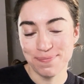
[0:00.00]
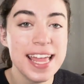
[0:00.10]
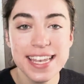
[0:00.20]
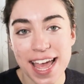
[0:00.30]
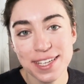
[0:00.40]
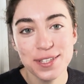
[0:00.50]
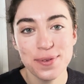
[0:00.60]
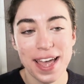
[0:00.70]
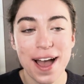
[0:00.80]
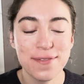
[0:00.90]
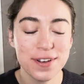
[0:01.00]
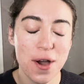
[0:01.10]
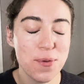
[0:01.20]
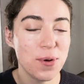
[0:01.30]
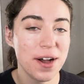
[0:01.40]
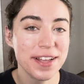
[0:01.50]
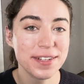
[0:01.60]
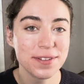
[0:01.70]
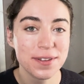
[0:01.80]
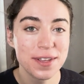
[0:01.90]
Next, we have not
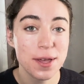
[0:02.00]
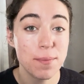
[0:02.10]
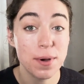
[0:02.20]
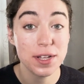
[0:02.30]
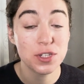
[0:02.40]
one, but